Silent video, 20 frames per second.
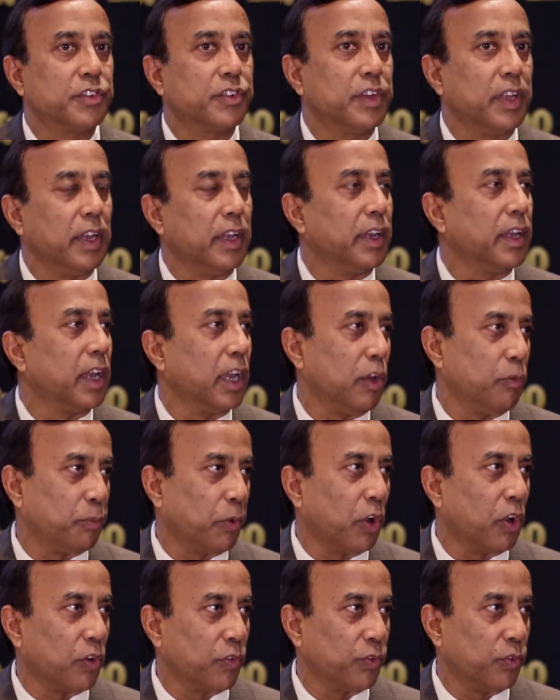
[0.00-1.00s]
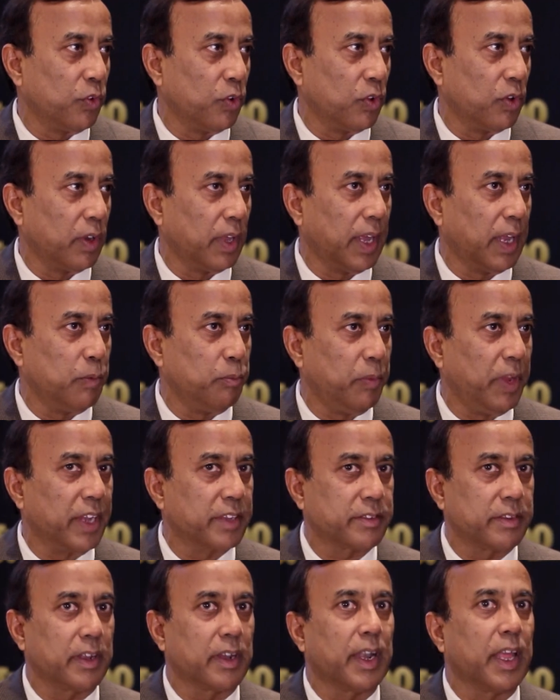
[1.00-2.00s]
is really, really powerful and
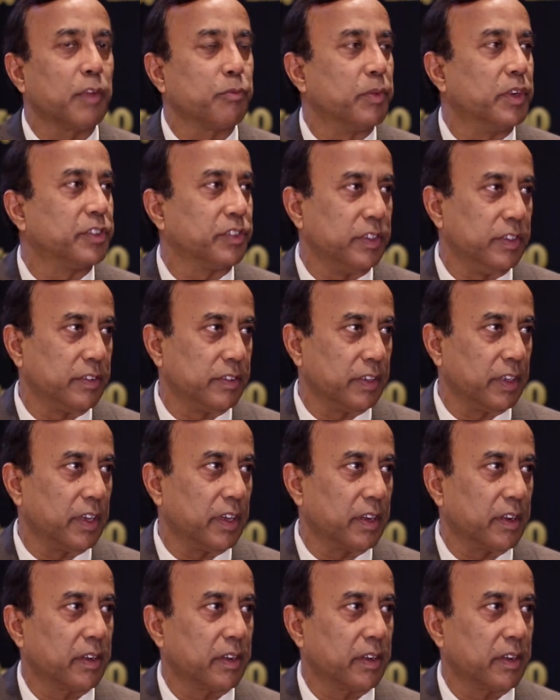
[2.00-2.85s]
makes their life much easier.